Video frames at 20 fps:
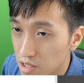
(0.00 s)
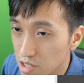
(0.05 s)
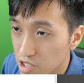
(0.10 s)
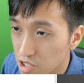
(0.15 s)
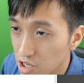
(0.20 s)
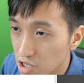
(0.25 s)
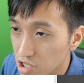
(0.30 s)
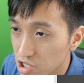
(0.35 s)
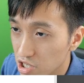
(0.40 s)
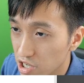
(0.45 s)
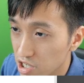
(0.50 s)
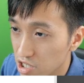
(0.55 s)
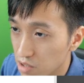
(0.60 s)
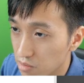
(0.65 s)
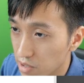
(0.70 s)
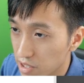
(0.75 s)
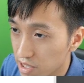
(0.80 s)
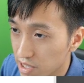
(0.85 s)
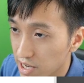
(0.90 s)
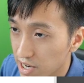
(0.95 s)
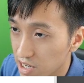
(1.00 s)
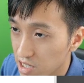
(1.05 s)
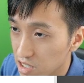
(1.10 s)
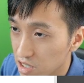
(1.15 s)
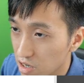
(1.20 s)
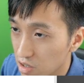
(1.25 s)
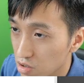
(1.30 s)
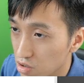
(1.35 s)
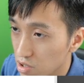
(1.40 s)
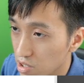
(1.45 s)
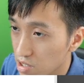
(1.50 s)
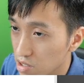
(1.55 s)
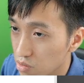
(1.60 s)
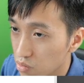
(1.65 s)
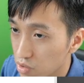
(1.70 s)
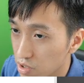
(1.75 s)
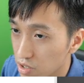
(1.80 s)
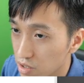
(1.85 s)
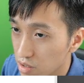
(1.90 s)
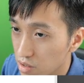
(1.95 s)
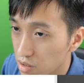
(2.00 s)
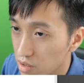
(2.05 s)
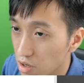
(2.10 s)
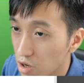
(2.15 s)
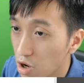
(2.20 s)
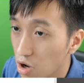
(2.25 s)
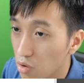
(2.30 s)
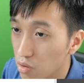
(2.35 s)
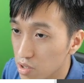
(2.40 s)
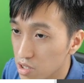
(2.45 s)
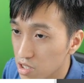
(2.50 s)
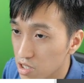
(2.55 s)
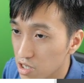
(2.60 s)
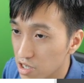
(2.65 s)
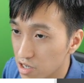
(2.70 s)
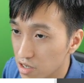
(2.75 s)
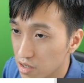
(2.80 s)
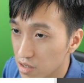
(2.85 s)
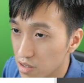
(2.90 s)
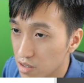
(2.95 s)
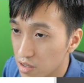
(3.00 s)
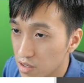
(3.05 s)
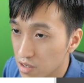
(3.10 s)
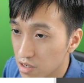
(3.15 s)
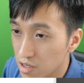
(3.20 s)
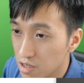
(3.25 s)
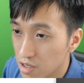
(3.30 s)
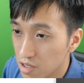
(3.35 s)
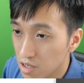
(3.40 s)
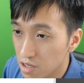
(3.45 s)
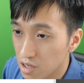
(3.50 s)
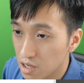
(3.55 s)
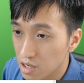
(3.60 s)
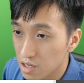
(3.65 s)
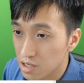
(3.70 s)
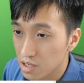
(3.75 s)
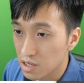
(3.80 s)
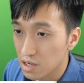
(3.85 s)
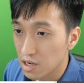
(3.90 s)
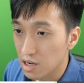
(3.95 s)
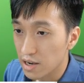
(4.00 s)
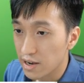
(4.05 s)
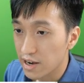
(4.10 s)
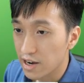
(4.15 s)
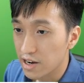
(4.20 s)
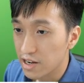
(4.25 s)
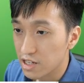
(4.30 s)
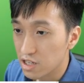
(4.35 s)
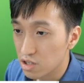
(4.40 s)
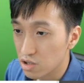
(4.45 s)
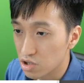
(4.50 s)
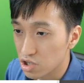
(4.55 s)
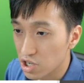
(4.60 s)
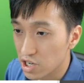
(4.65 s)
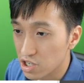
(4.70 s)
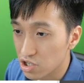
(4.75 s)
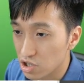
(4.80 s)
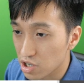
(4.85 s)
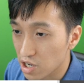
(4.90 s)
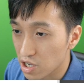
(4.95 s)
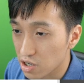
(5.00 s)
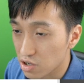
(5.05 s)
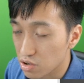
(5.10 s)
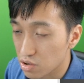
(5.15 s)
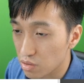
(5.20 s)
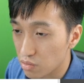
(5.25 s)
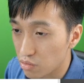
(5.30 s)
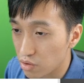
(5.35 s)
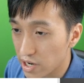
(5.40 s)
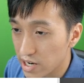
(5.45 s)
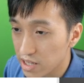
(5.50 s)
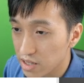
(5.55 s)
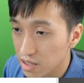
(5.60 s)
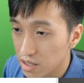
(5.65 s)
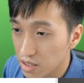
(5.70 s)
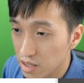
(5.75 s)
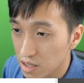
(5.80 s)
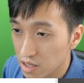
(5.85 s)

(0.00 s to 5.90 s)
It's not changing my text color, that's weird. Oh, it's here. I need to change the color to red.